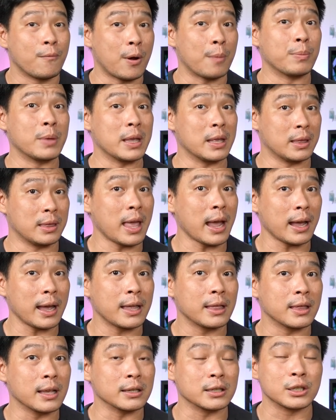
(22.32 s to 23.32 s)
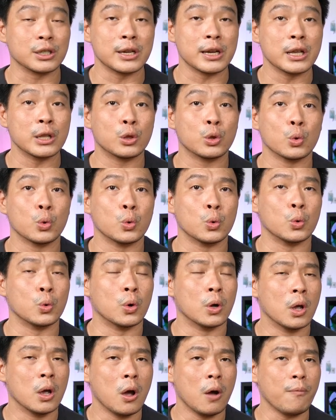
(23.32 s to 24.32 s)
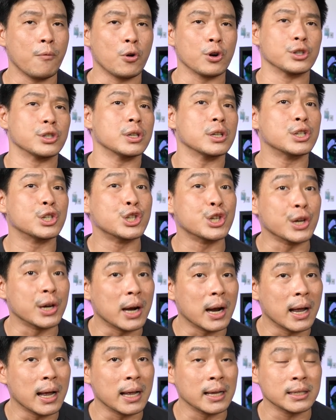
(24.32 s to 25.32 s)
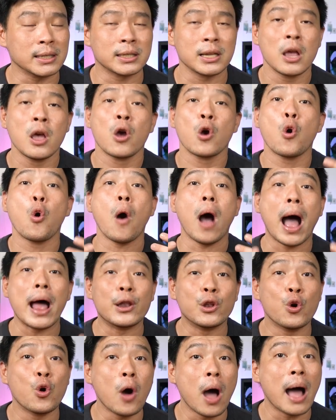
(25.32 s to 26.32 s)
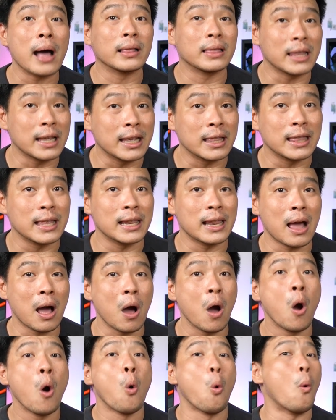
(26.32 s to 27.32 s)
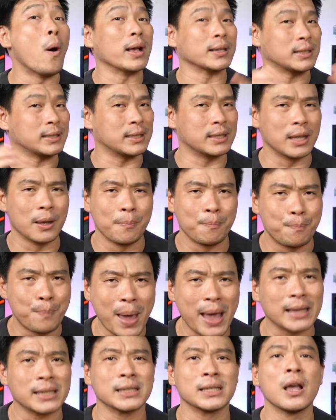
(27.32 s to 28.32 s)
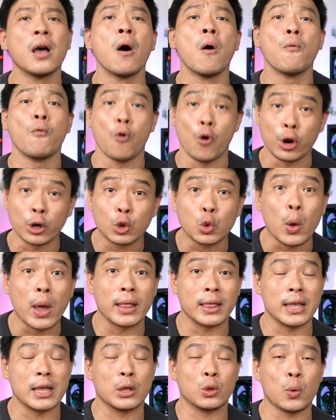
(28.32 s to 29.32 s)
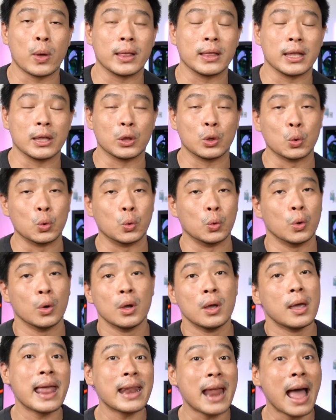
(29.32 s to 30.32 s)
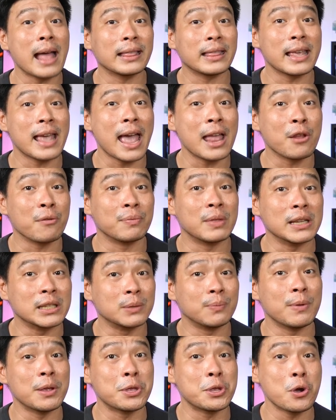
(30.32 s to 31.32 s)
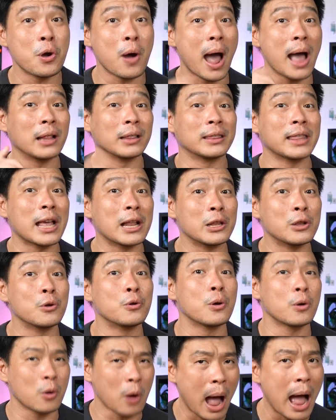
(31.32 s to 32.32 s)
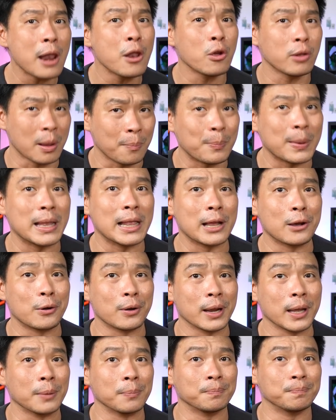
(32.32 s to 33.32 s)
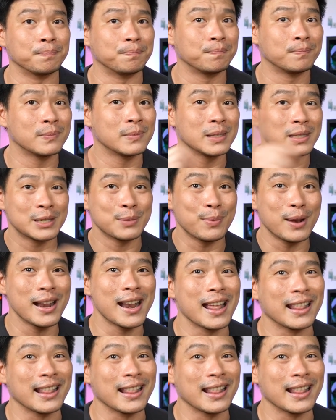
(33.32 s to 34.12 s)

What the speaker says: from the tech industry to, of course, share us kung ano ang tingin nila was the best for 2022. And at the end of this video, I'll tell you ano napili mo rin. Simulan